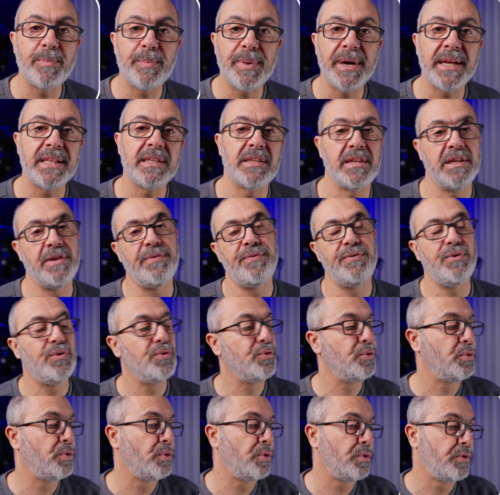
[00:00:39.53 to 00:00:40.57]
But if
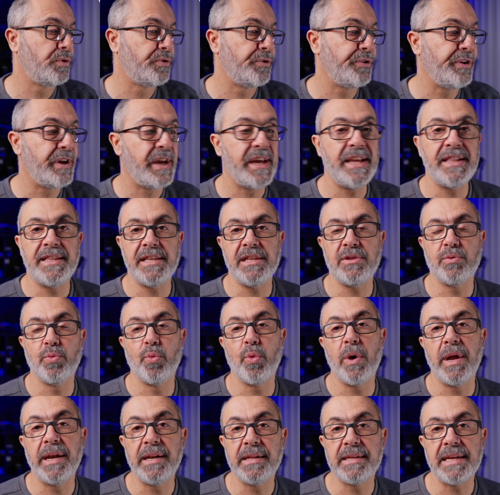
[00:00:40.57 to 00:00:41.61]
you create it
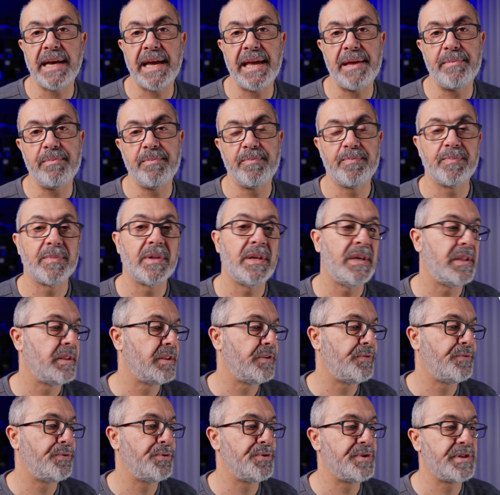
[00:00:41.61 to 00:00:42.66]
one time in the
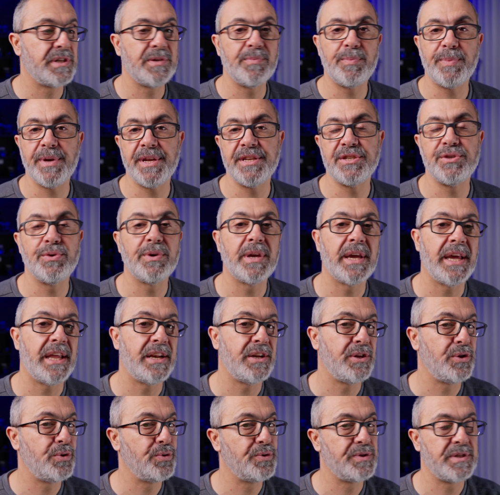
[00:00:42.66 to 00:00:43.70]
Fusion page, you
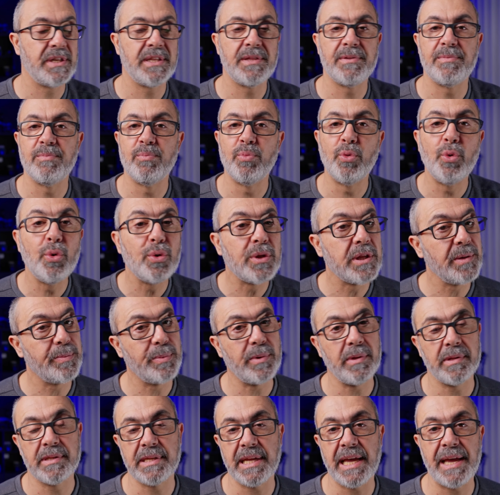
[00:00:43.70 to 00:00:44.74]
can use it
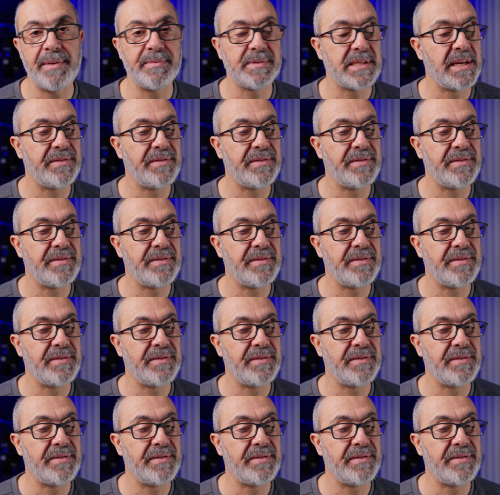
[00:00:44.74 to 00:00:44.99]
multiple times.